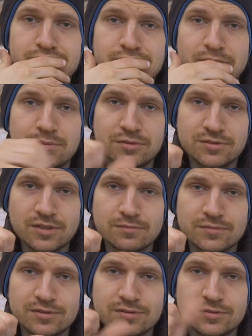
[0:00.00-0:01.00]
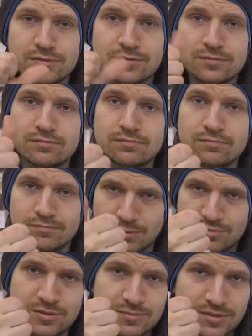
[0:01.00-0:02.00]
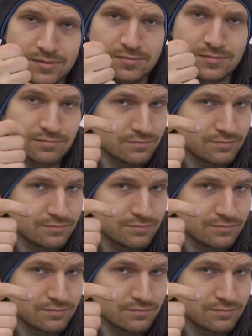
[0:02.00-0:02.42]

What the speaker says: Maybe thumbs up.